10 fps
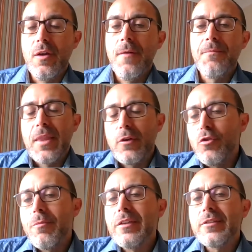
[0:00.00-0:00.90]
Now, you
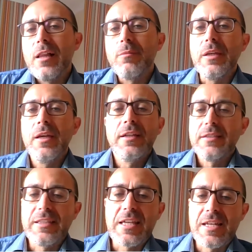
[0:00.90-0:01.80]
may tell me
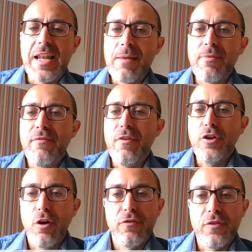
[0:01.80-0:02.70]
that doesn't happen
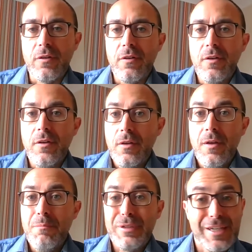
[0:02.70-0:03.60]
very often,
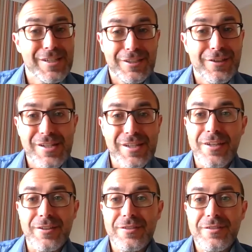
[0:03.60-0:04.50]
but I still see
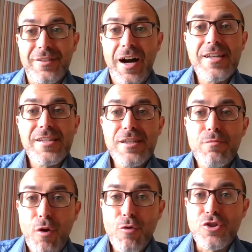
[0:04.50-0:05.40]
it. I see
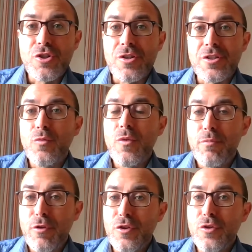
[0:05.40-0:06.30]
brochures that were
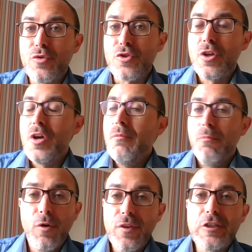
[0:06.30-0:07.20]
produced
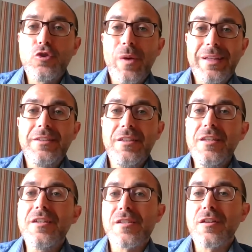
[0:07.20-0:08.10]
more than 20
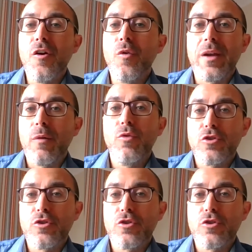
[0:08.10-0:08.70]
years ago when I was